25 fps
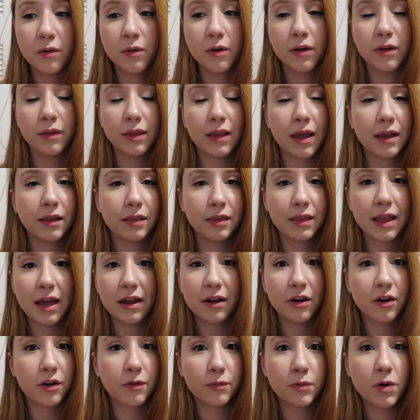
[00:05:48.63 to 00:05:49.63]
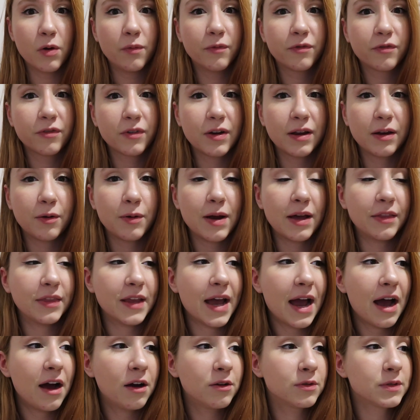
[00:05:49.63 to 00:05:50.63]
or like let her roam free around
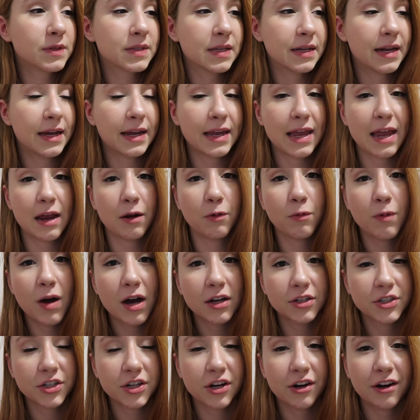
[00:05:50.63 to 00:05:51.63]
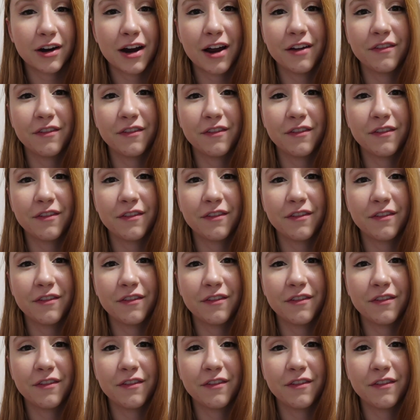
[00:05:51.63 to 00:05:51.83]
the house and I can't watch her.